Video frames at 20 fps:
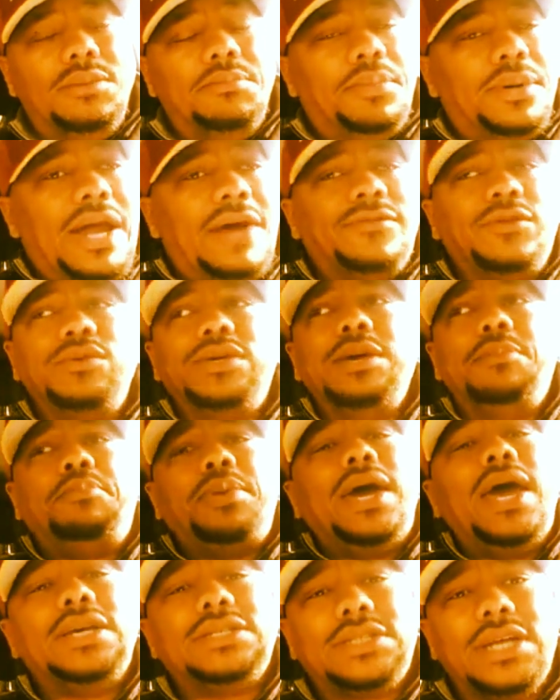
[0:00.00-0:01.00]
But after you get
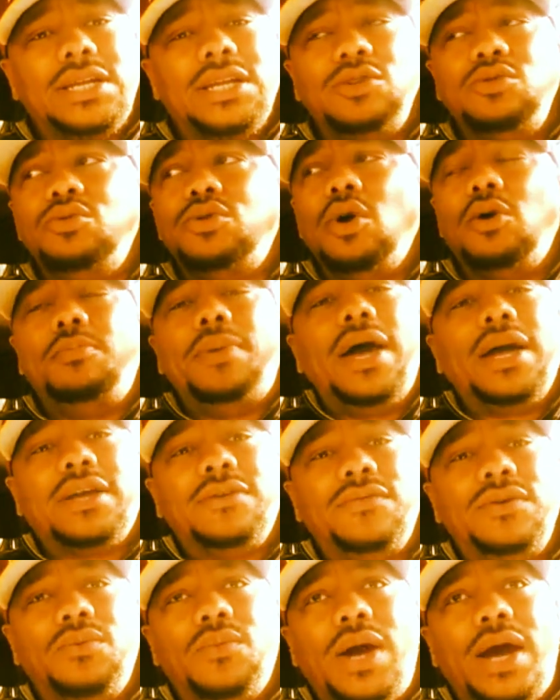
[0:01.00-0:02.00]
past that and you go back
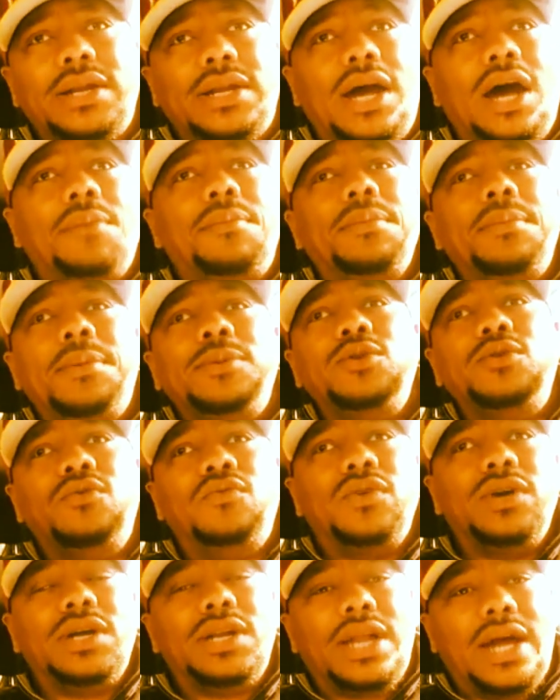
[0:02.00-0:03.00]
and rewind the album and you
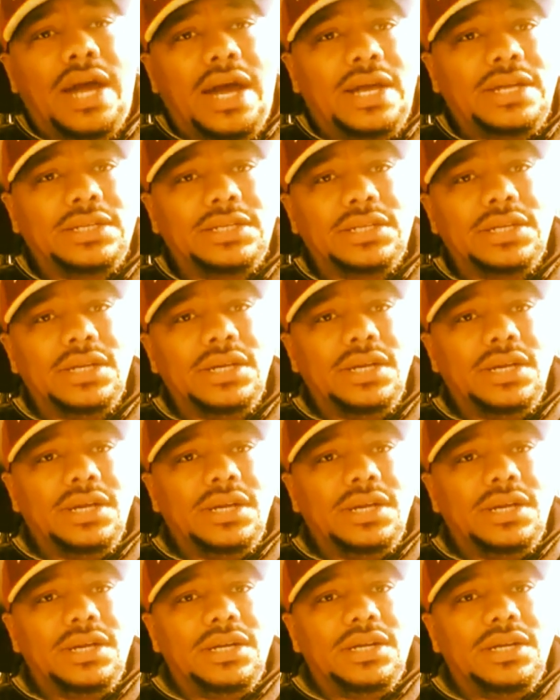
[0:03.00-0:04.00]
realize
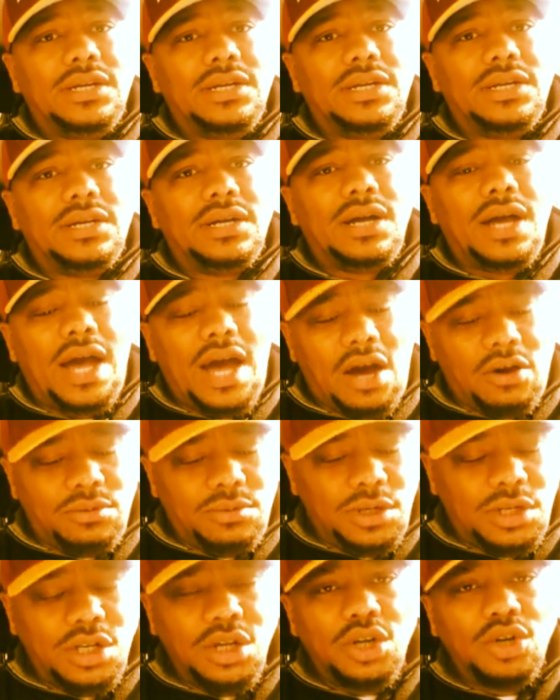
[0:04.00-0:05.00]
how
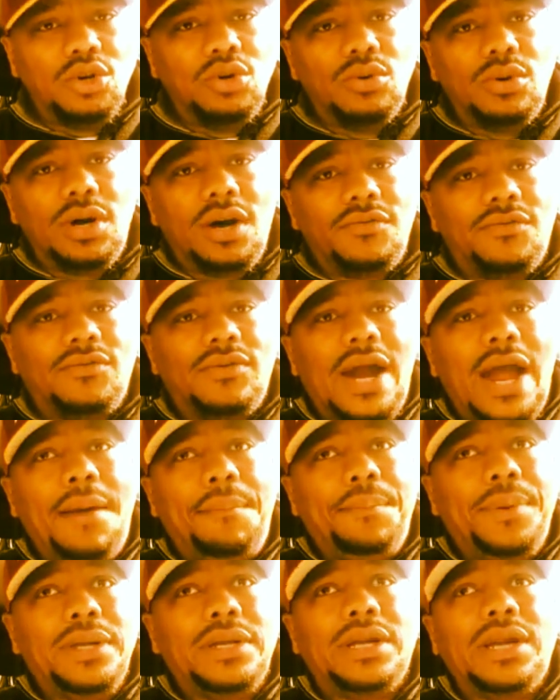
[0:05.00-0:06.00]
little of
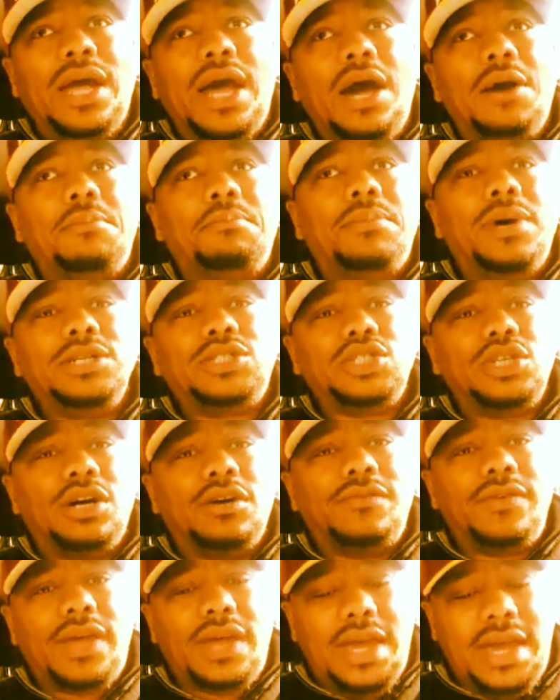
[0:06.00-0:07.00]
rapping and how much
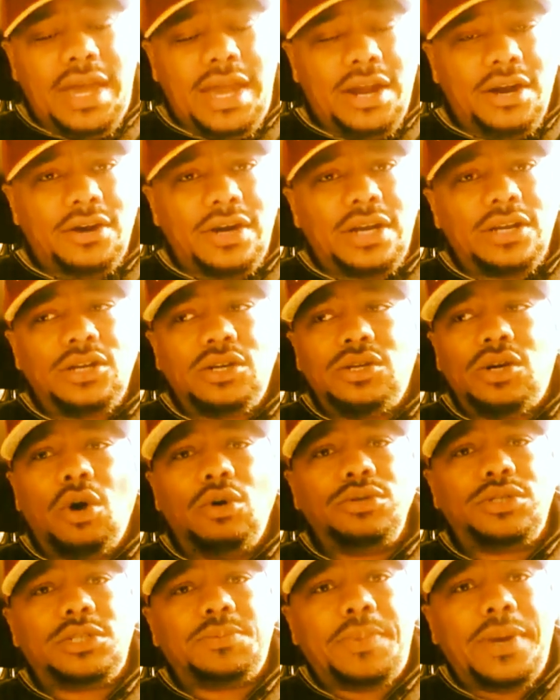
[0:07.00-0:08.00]
of air and
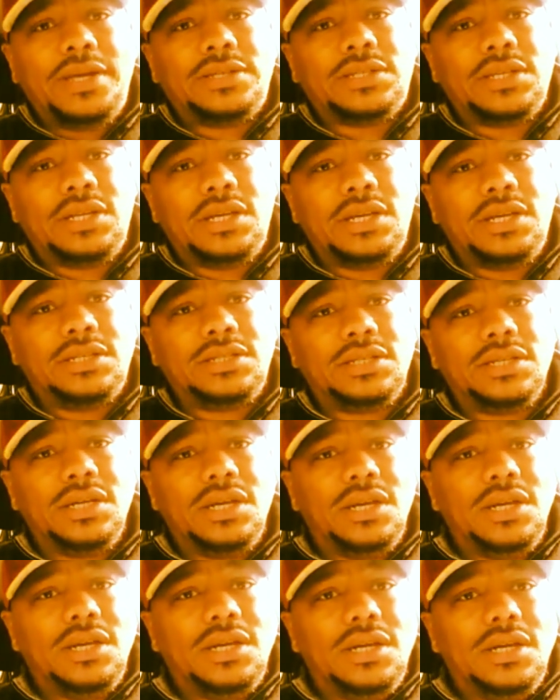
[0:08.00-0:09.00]
ghost space it is,
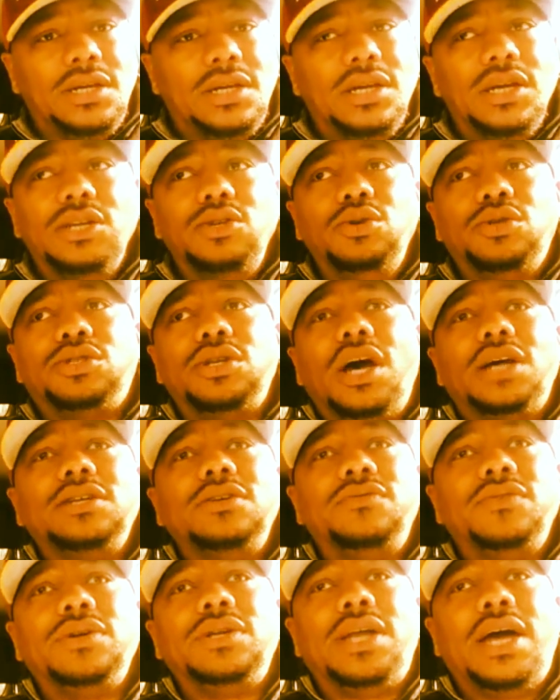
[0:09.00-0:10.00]
you start
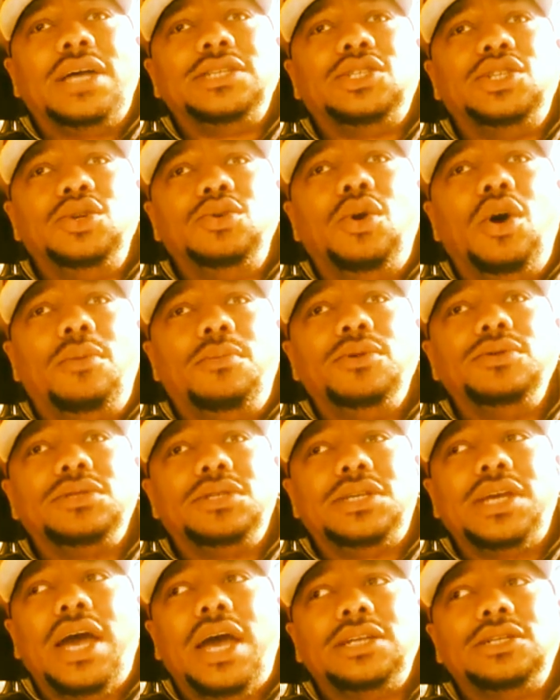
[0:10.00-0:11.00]
to realize you
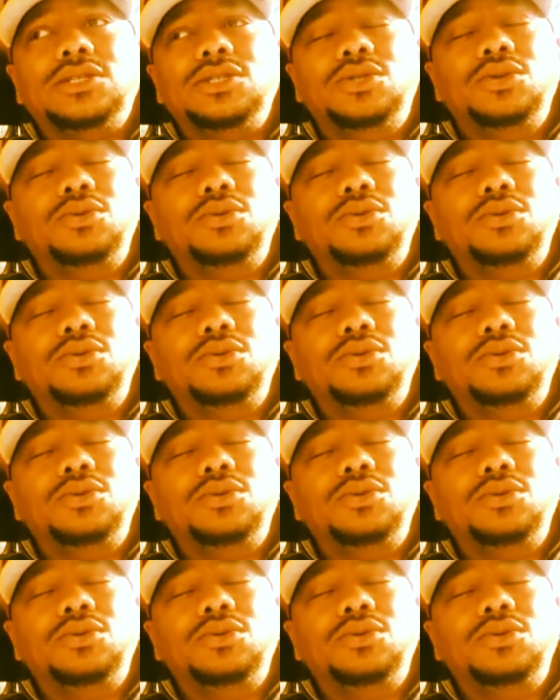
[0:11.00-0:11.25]
almost got